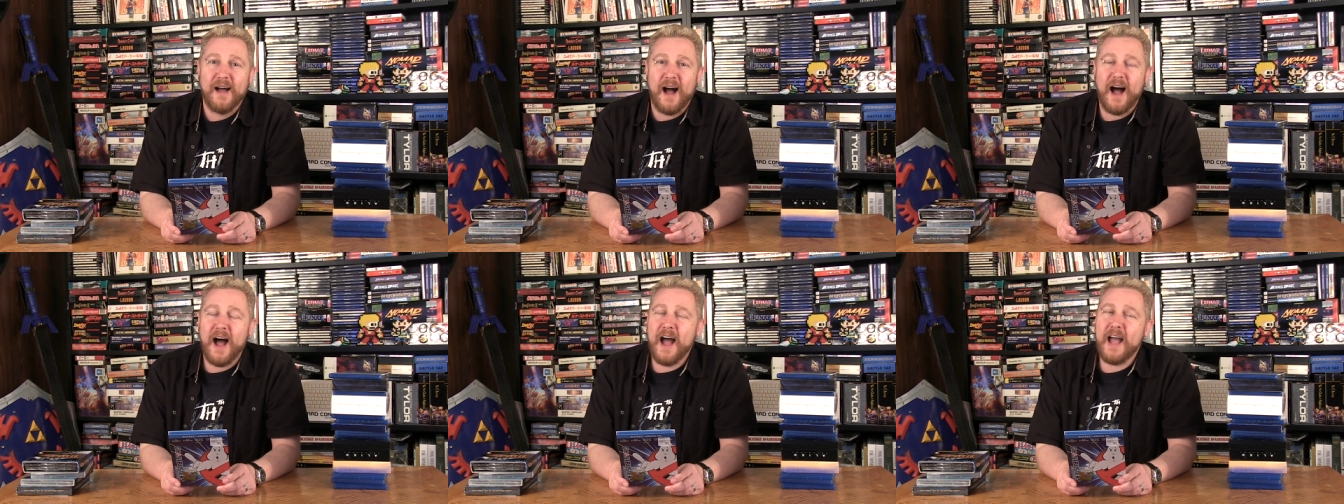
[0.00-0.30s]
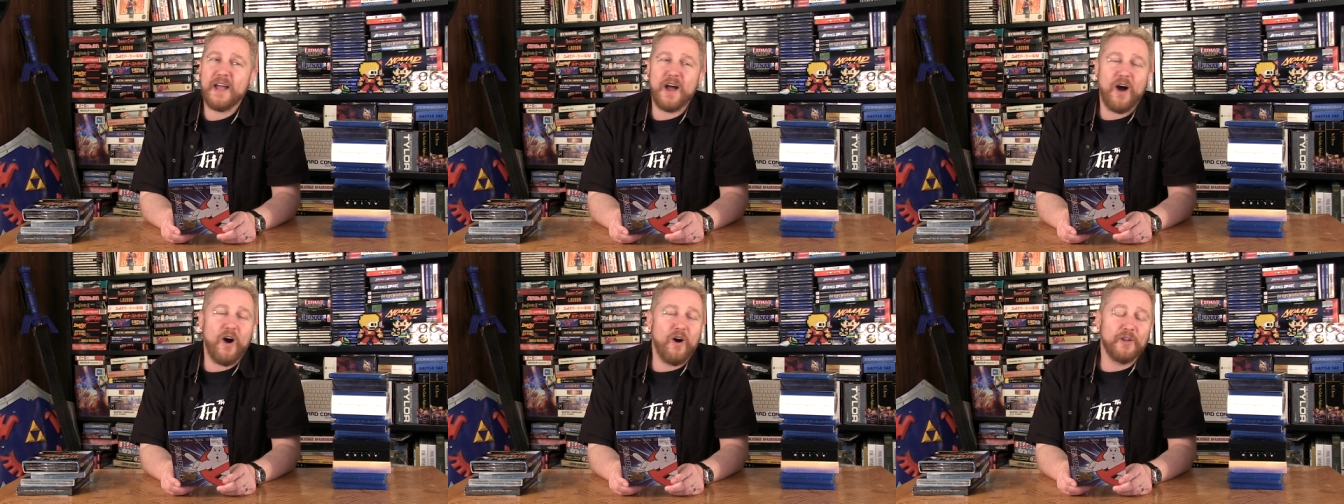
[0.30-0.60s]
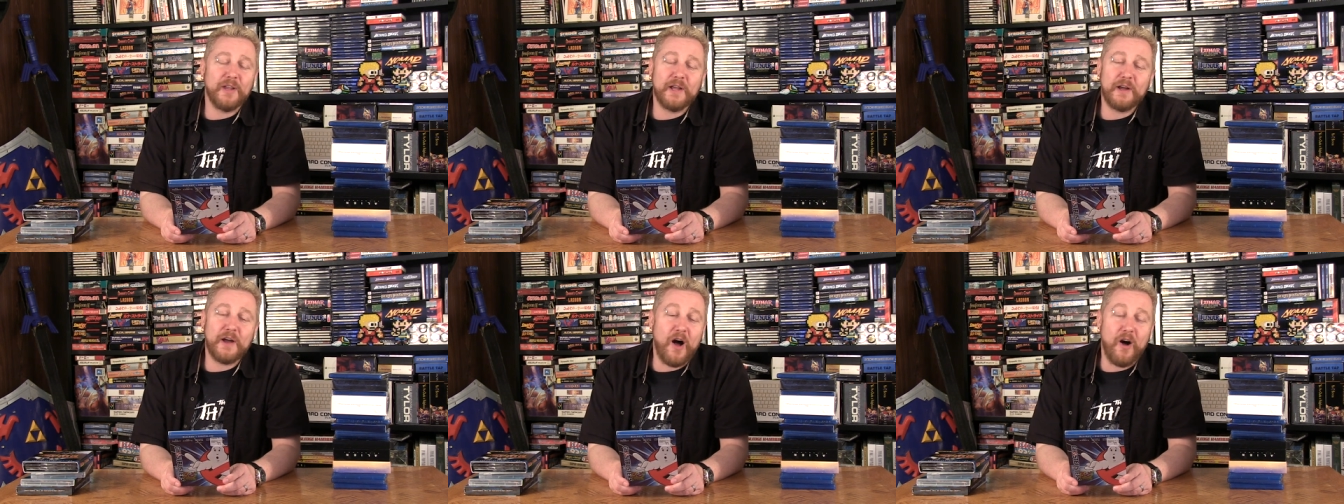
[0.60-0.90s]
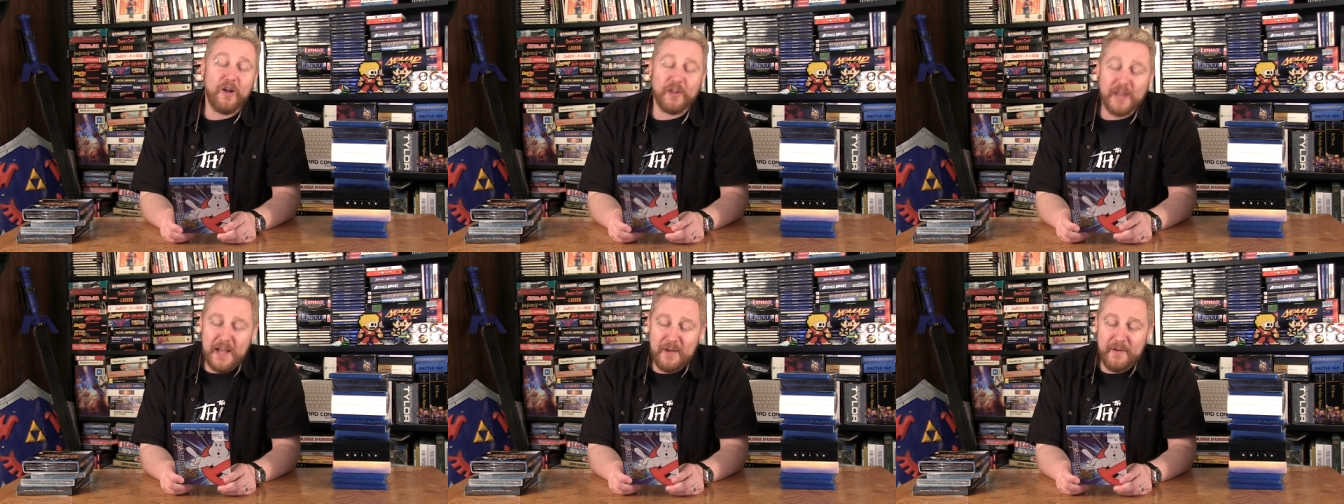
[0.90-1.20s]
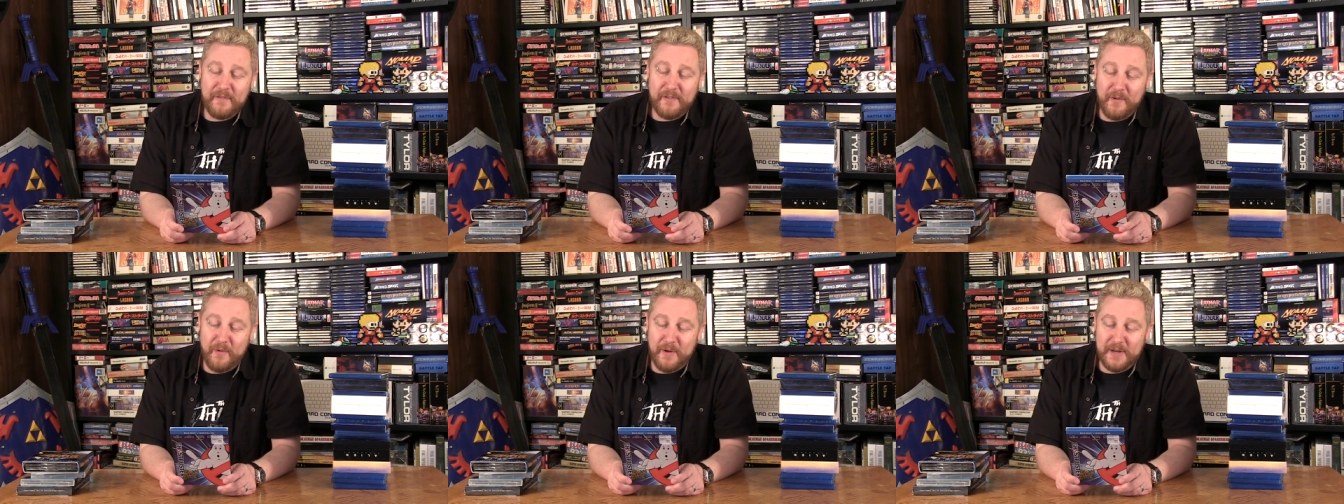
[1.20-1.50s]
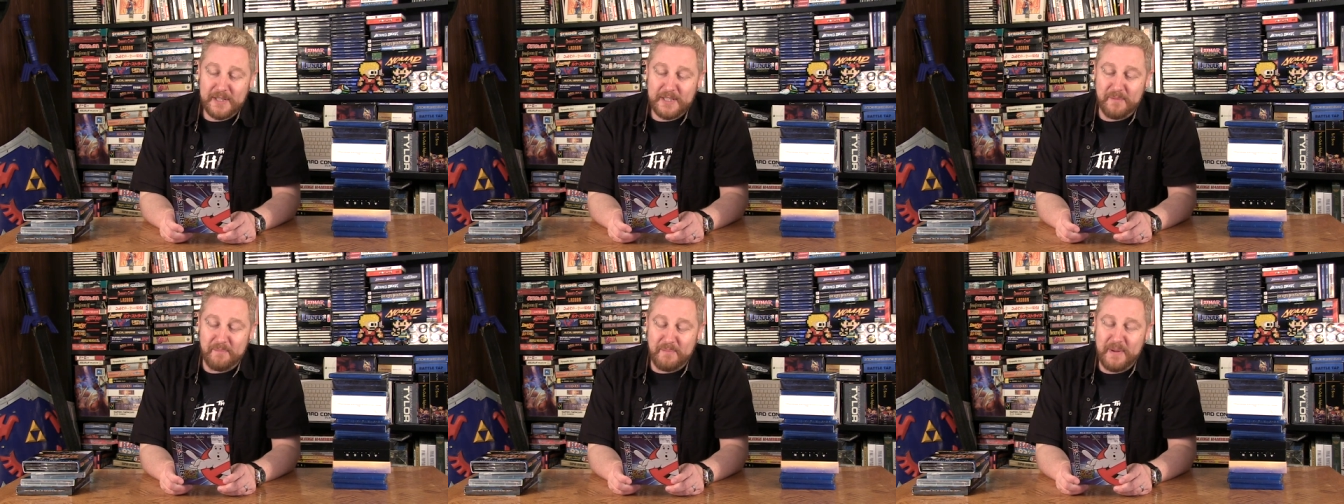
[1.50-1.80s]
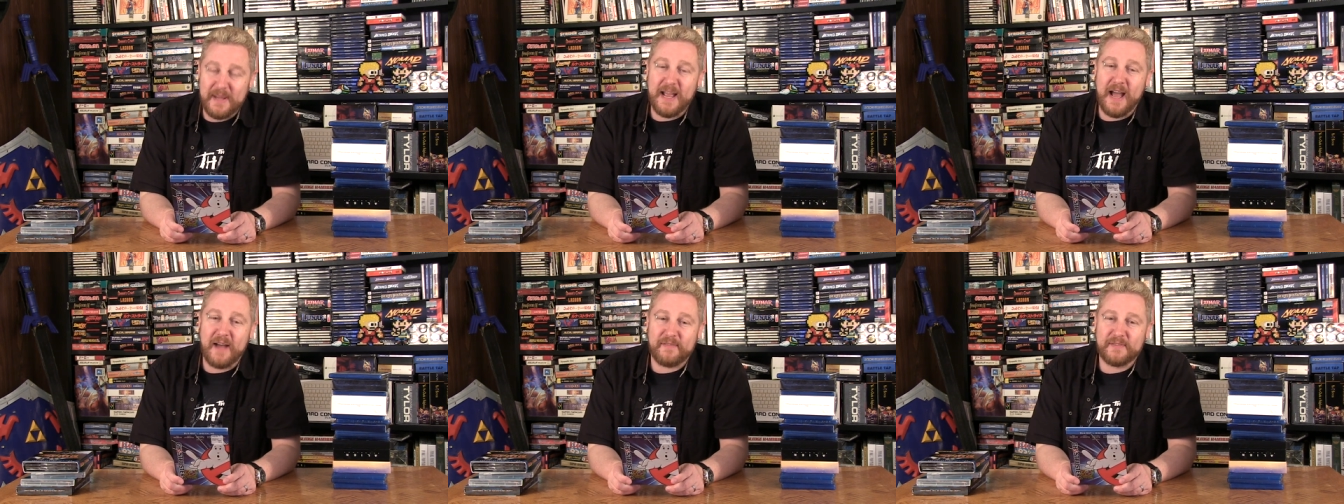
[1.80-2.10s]
I all, all I ever wanted to
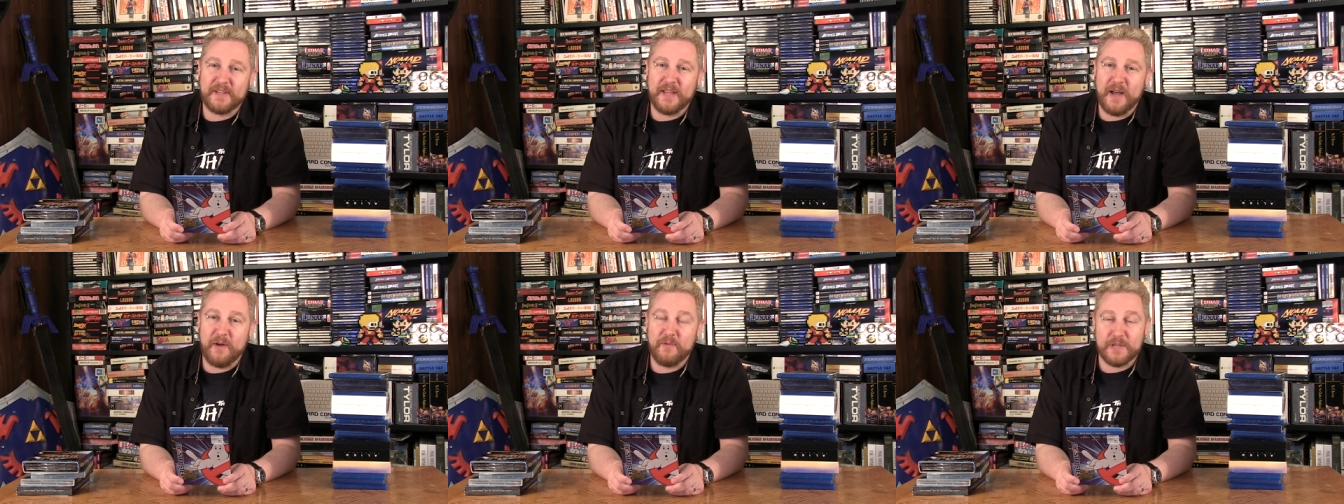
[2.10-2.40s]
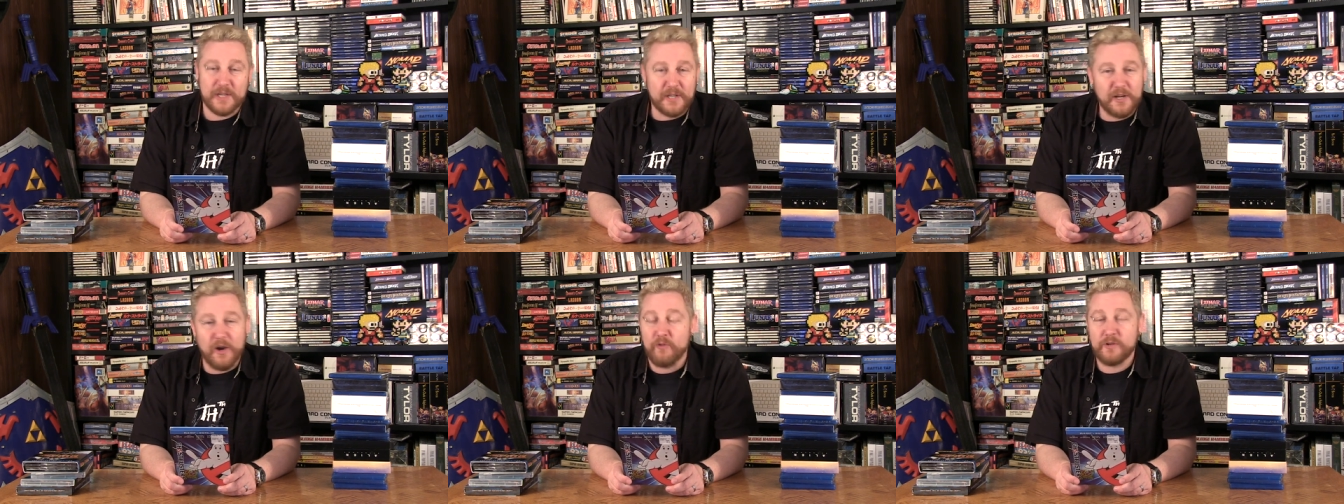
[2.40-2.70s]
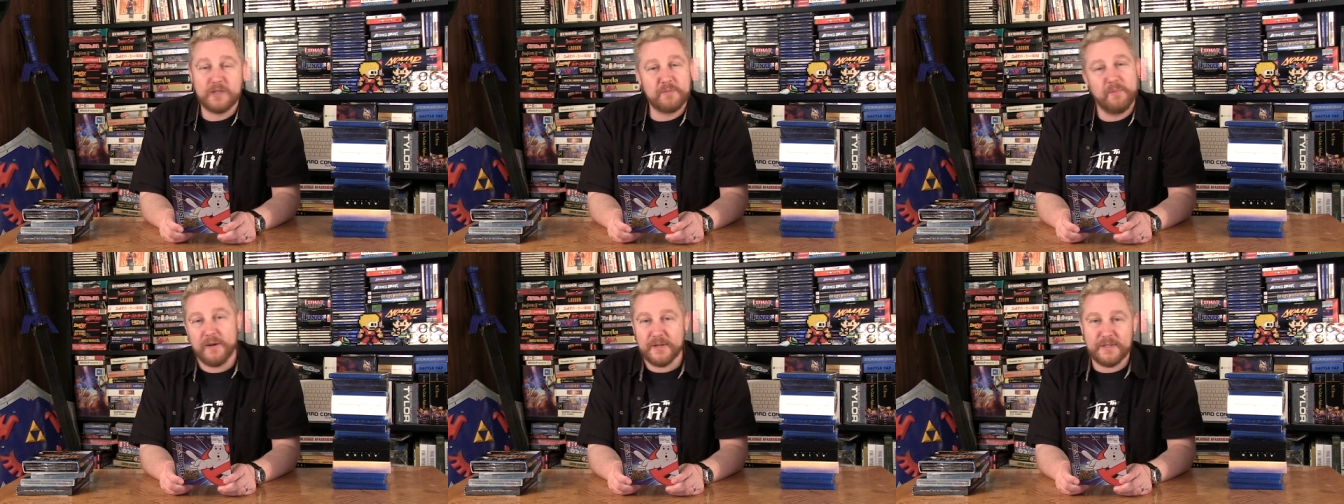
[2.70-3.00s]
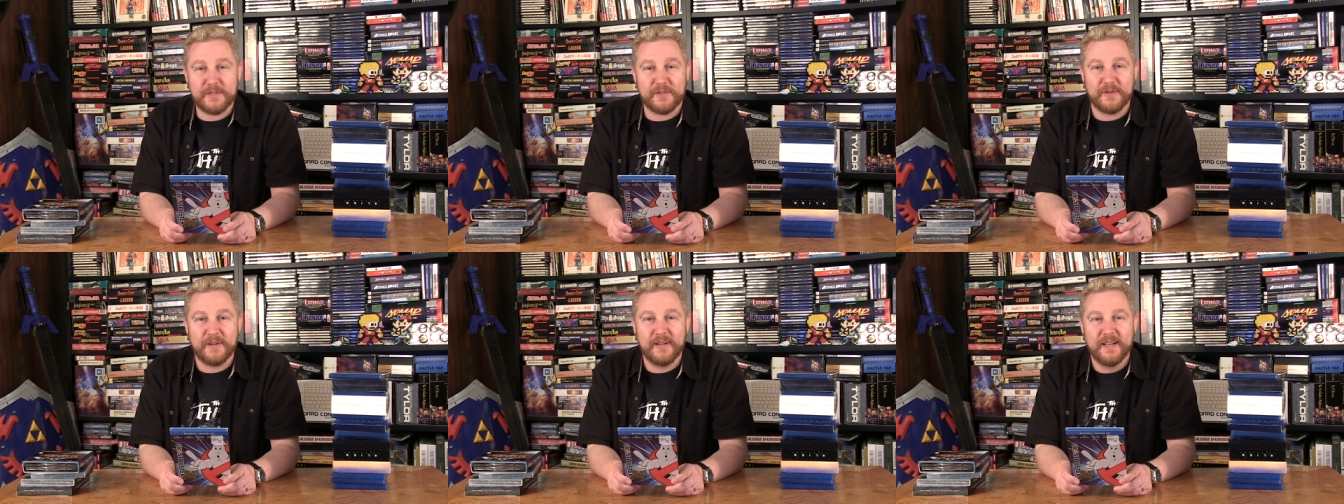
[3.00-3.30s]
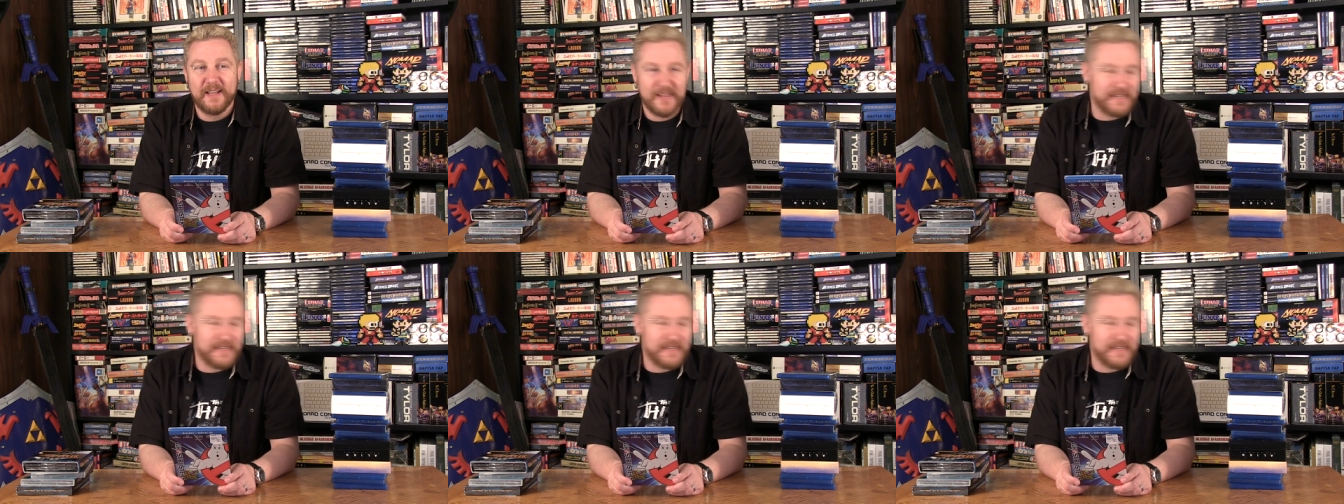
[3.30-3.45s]
be after that was a Ghostbuster.